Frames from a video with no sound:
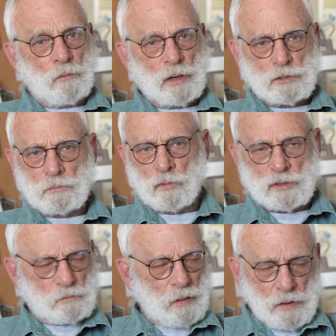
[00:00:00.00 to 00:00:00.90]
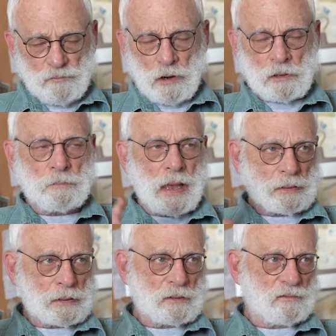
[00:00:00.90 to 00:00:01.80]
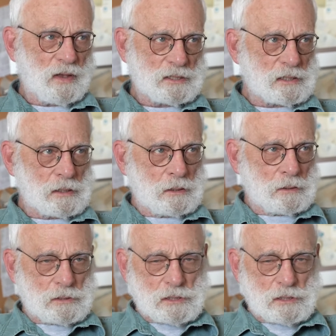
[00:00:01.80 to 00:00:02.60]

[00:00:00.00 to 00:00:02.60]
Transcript: which was ba very badly invested and